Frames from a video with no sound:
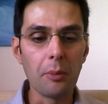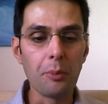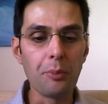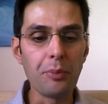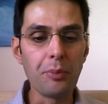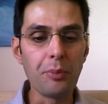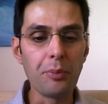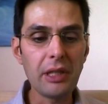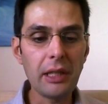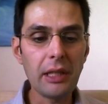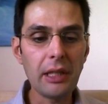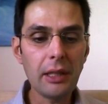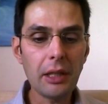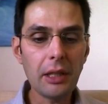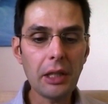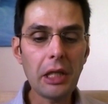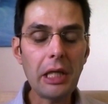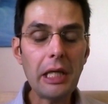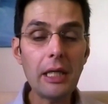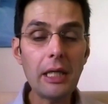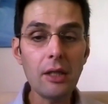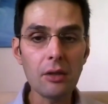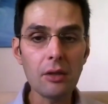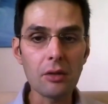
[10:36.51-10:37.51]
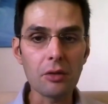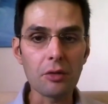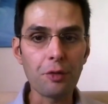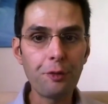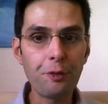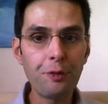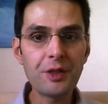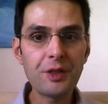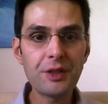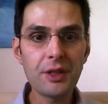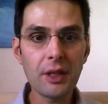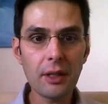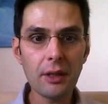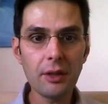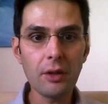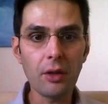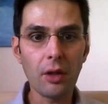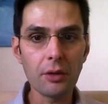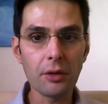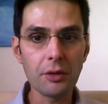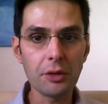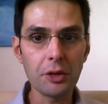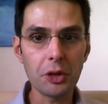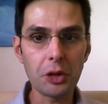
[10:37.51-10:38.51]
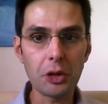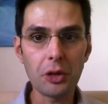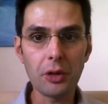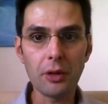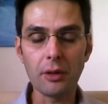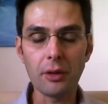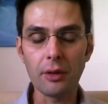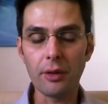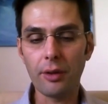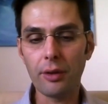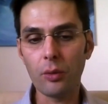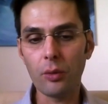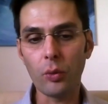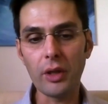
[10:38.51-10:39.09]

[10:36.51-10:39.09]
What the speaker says: being here physically on the earth,